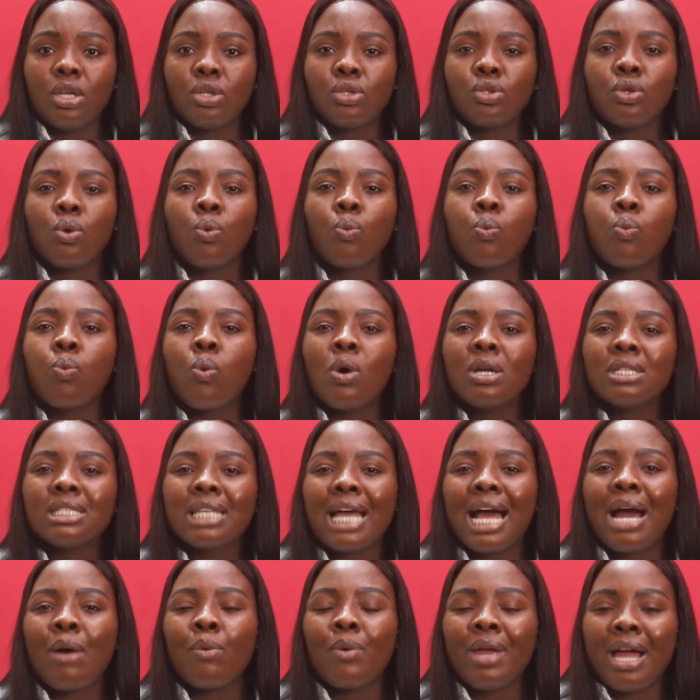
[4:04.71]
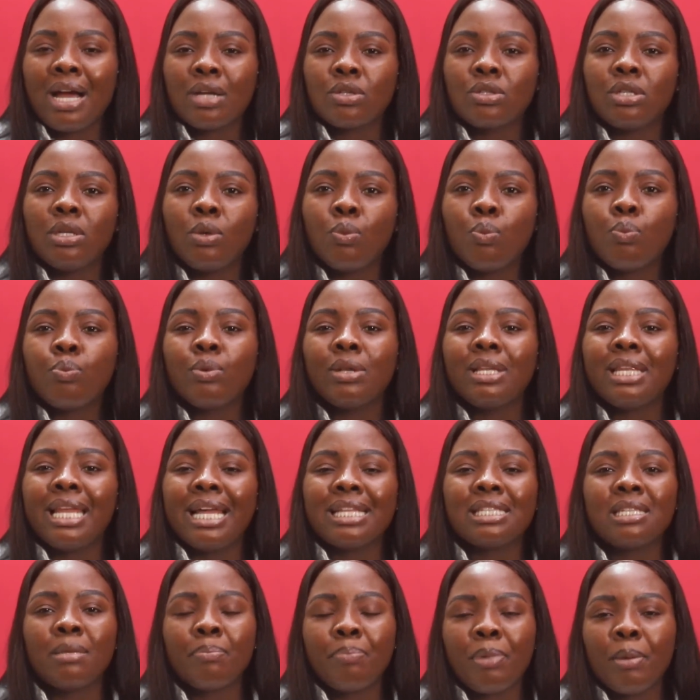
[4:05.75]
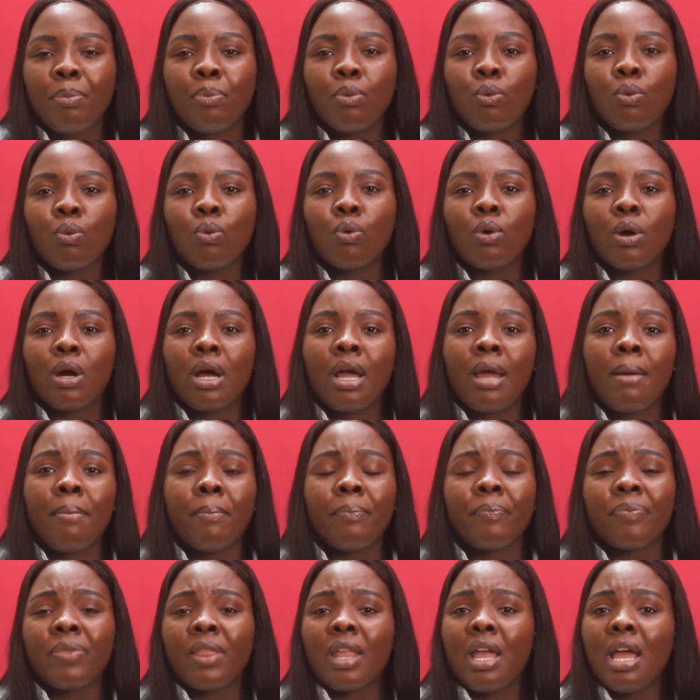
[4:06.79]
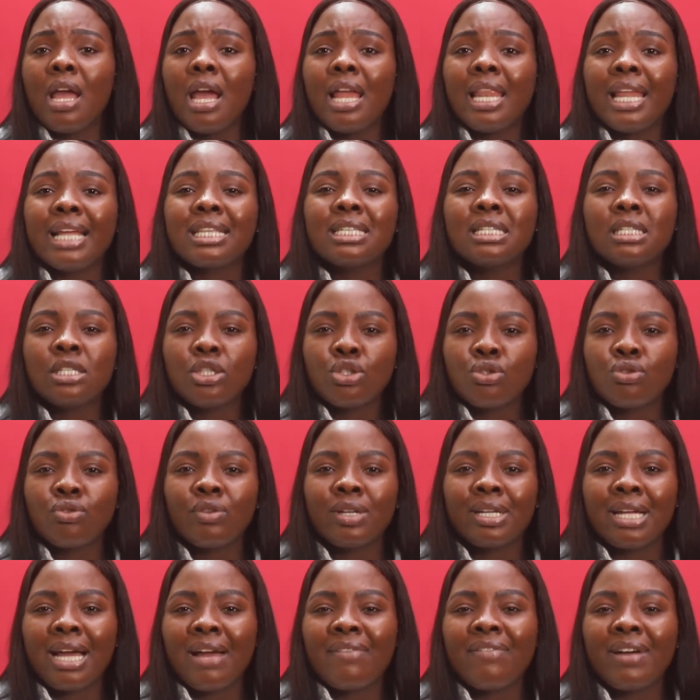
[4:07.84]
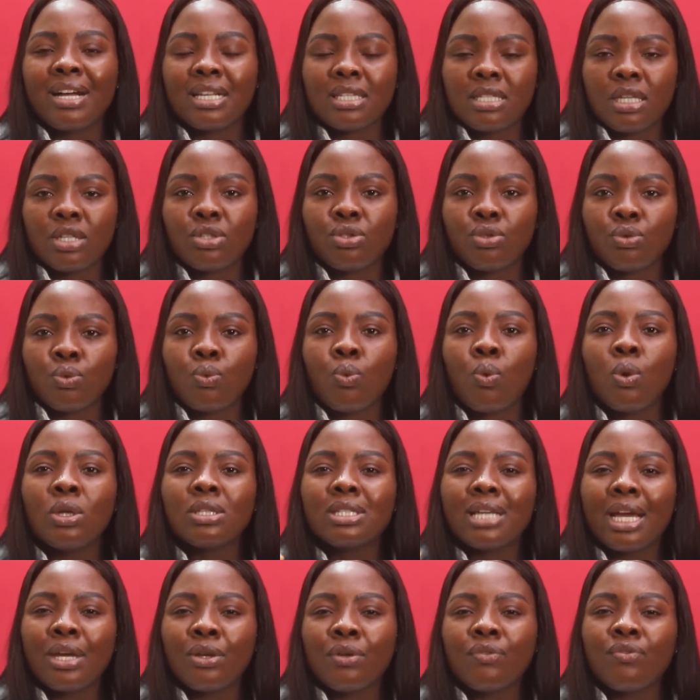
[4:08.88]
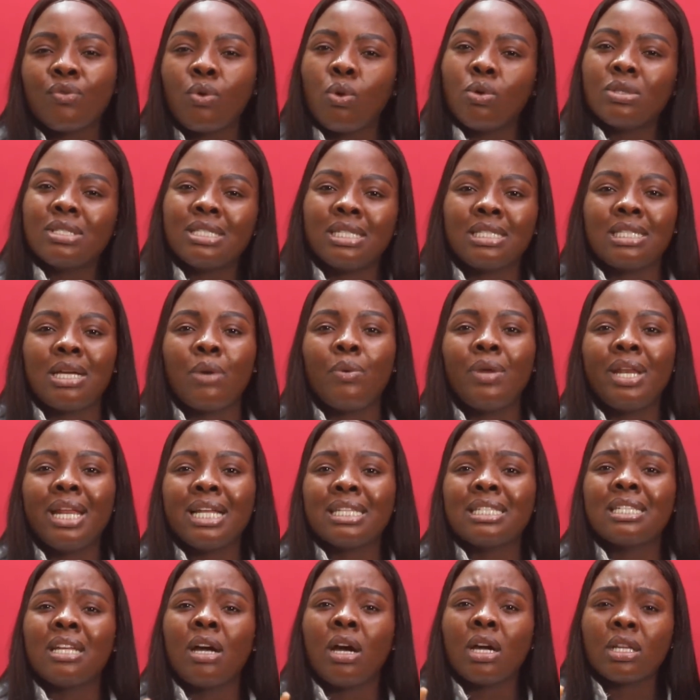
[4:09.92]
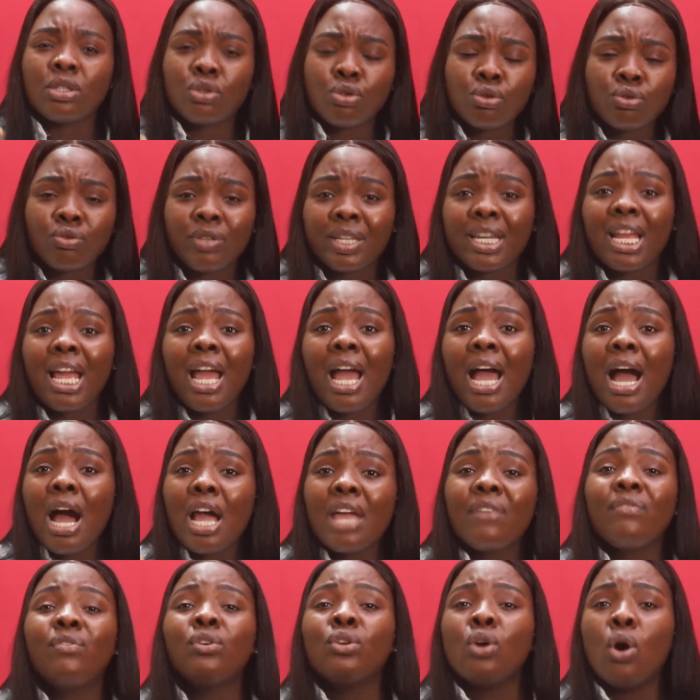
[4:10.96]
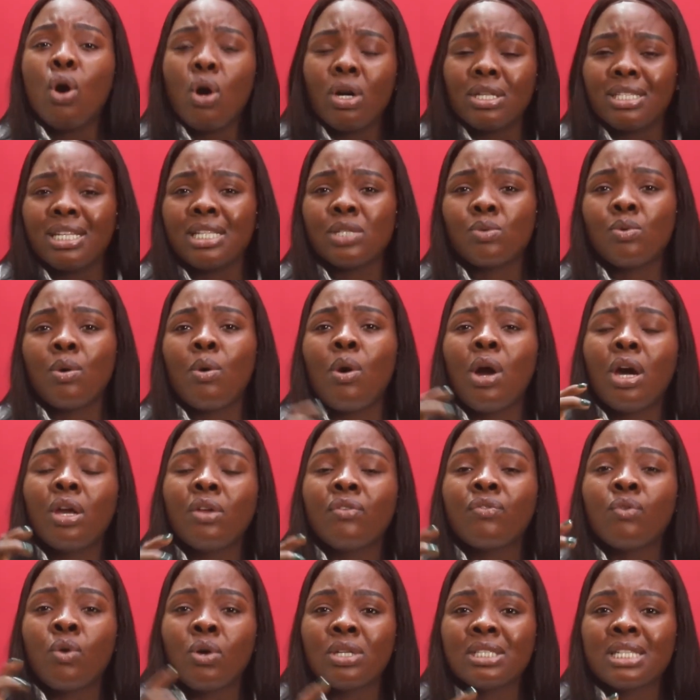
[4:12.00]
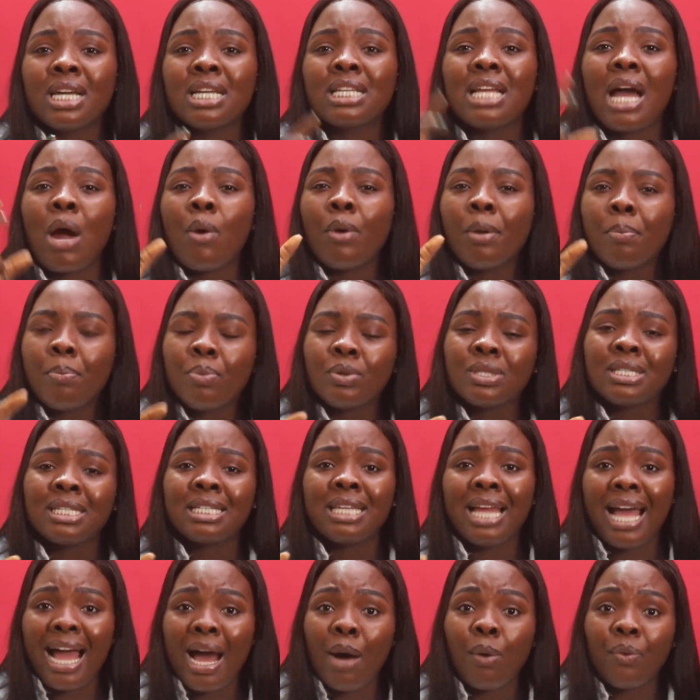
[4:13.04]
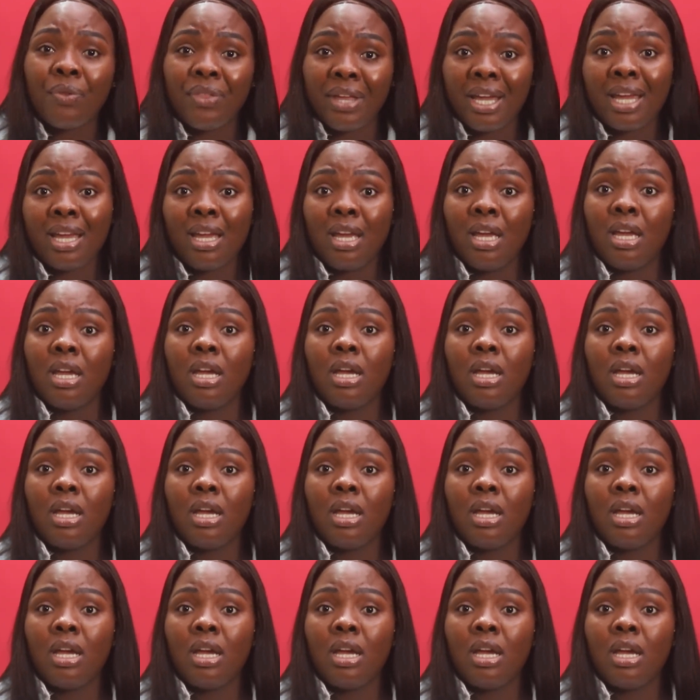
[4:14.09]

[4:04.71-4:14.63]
So what are we actually letting people, letting these children have access to? What kind of content are we letting our children, even us as well, what kind of content are we putting out there?